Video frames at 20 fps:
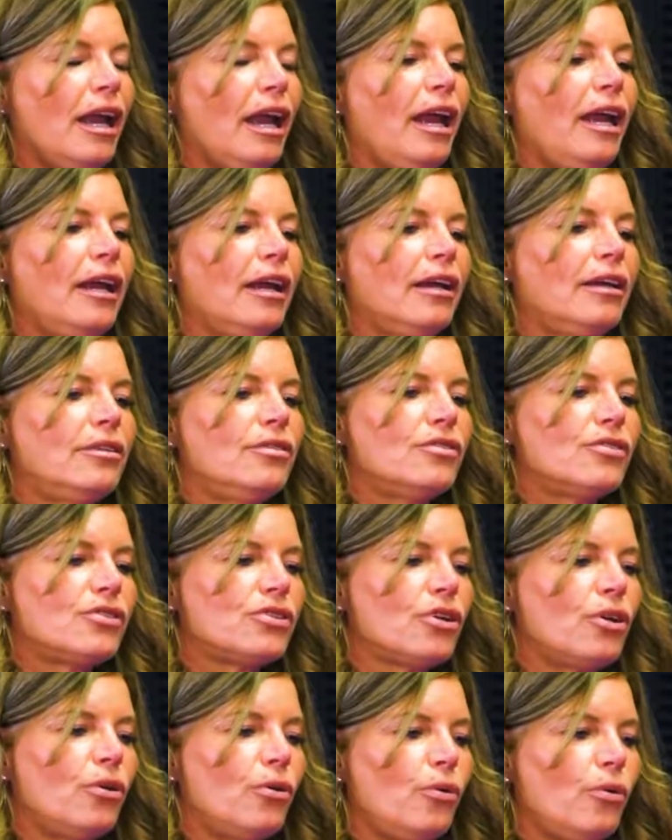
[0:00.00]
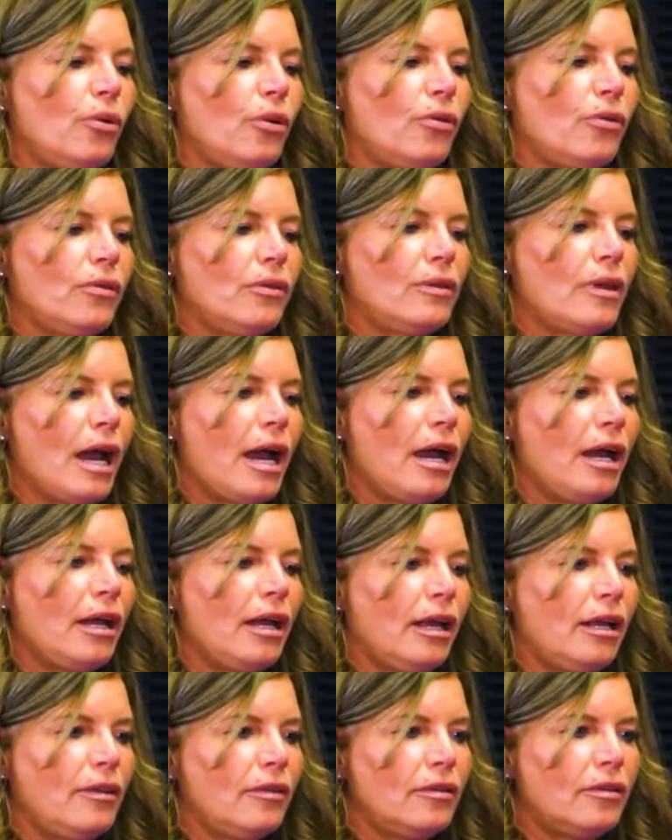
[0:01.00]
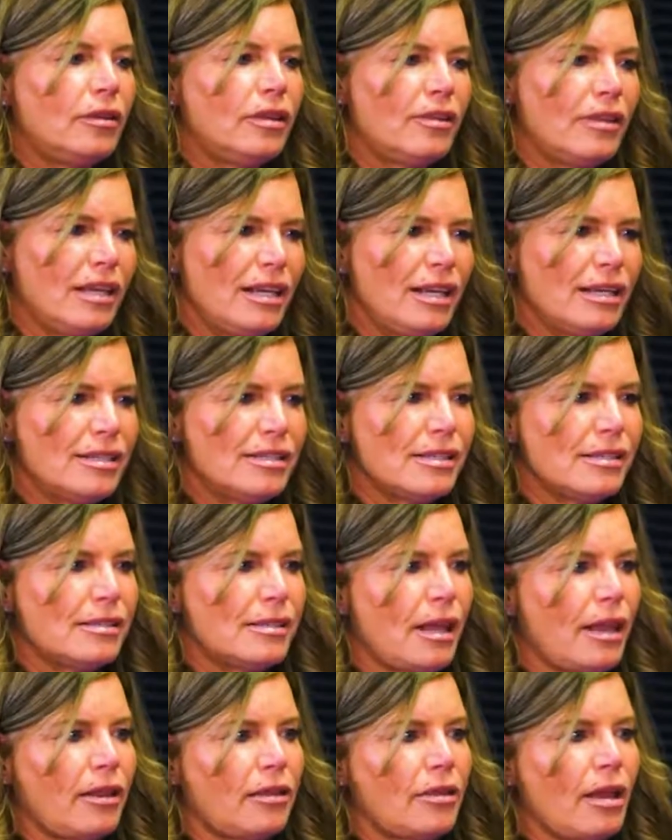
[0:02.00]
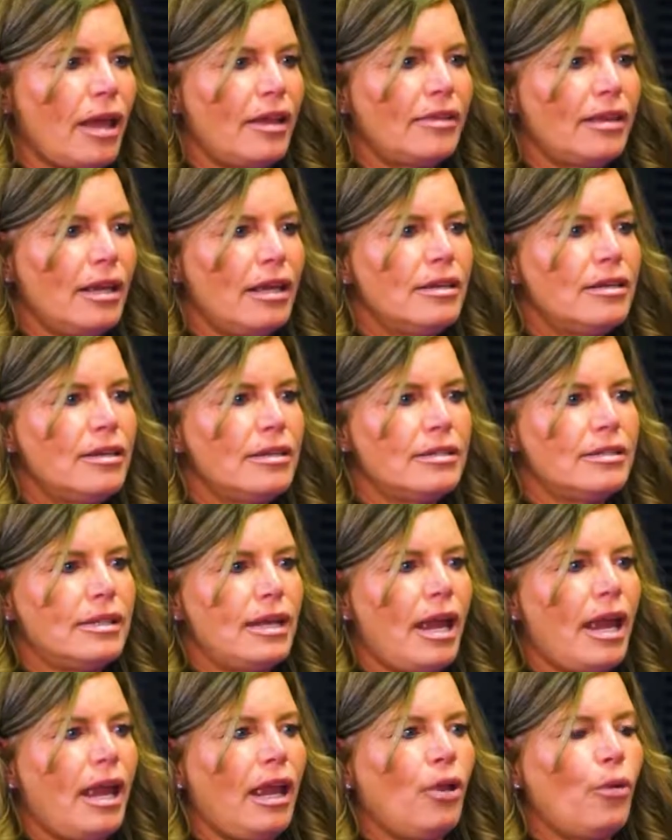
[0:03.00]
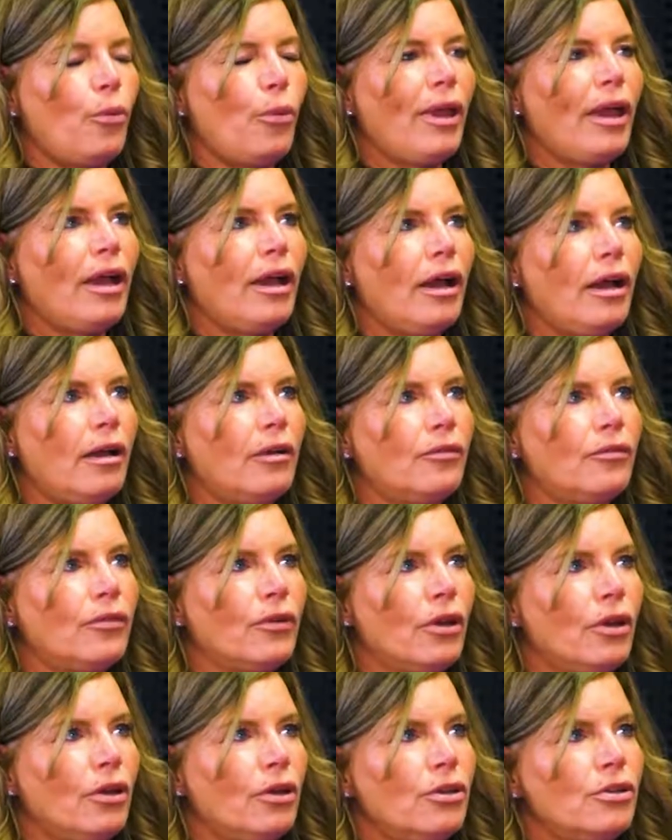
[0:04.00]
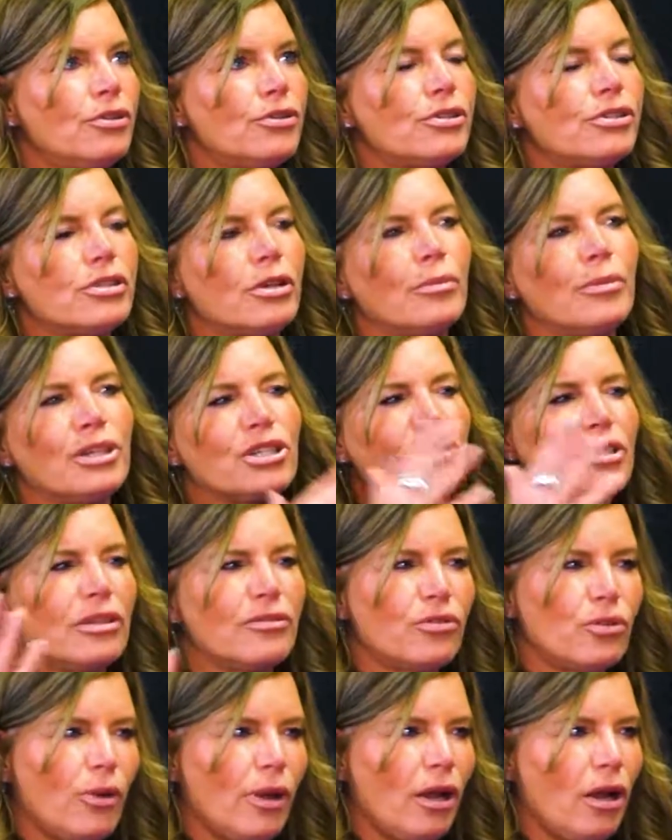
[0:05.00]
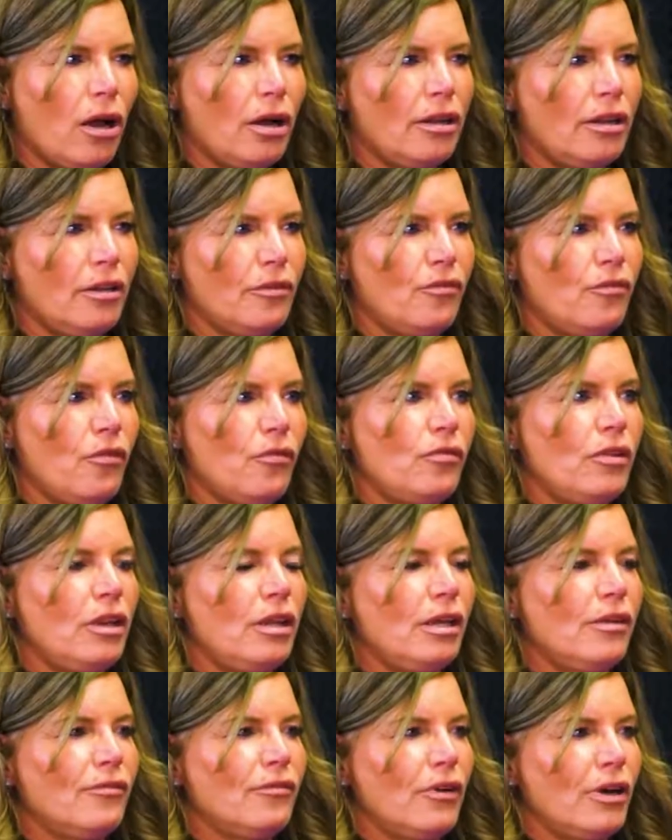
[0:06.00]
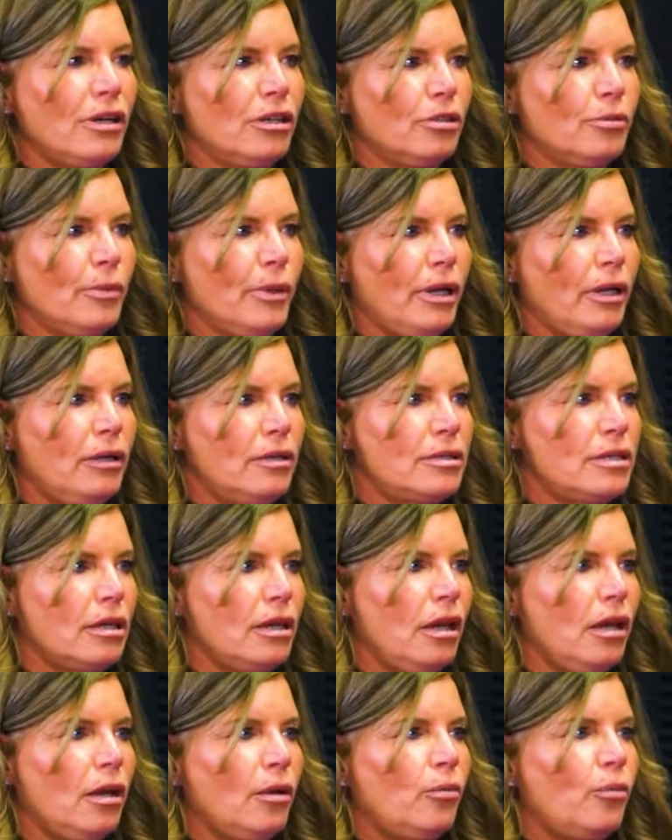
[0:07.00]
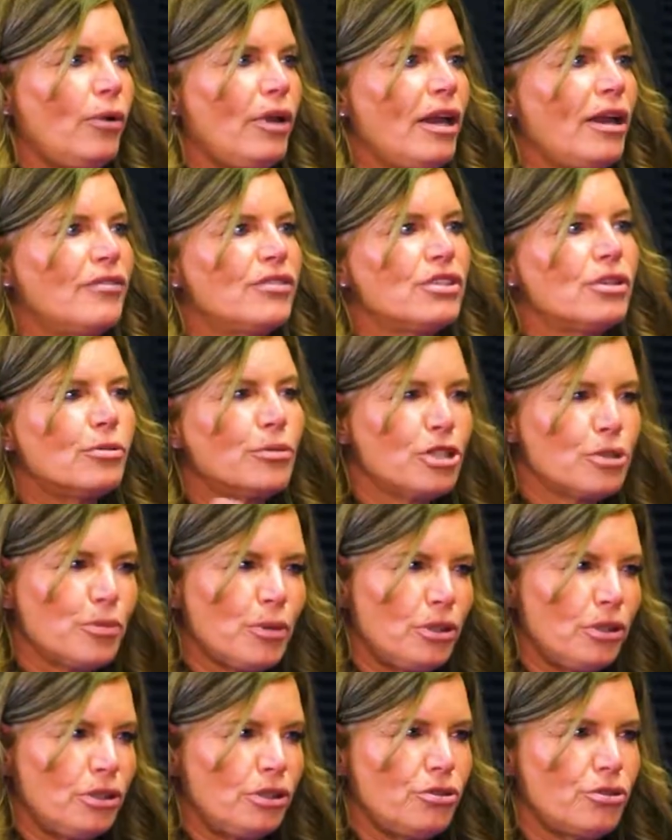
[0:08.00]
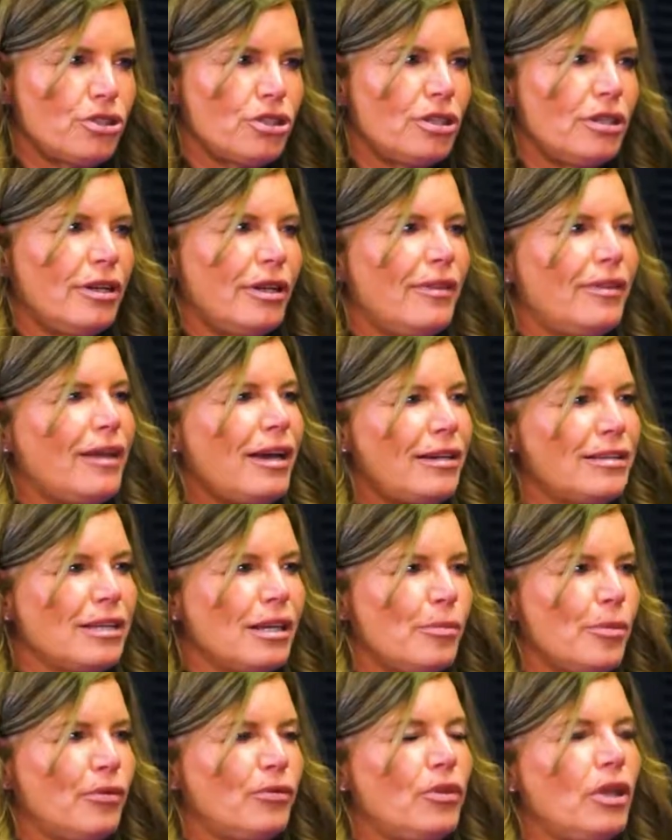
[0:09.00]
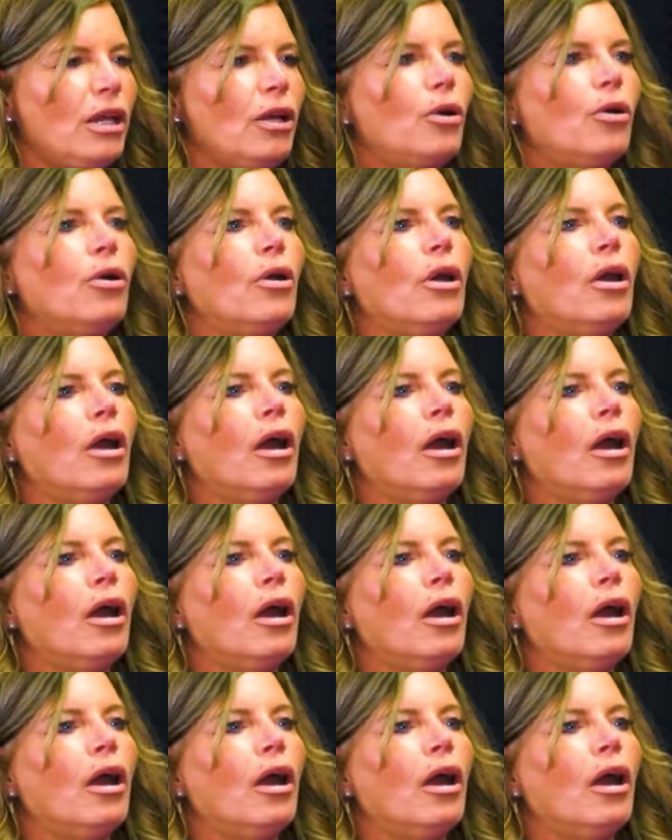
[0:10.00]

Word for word: And so that, and the thing is, is that at the end of the day, we have so much stuff going on in the, the environment. Um, we have so much pollution and that type of thing.